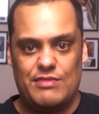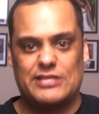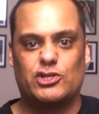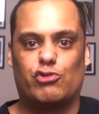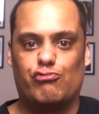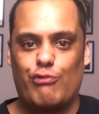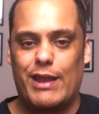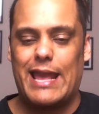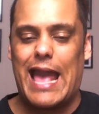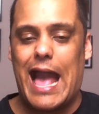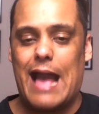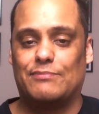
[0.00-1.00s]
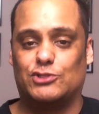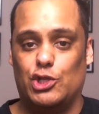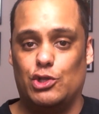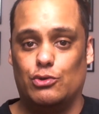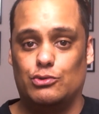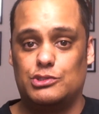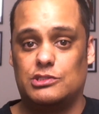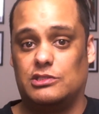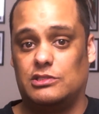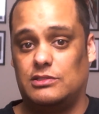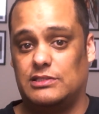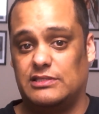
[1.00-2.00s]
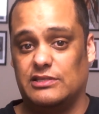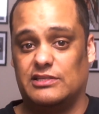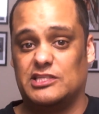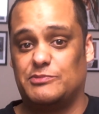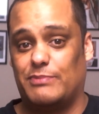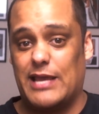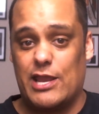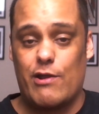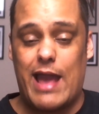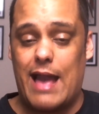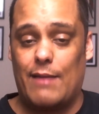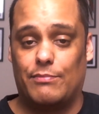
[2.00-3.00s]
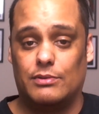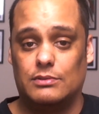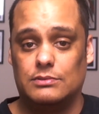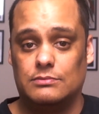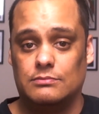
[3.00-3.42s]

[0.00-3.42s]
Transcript: that's a great app to use to display your app.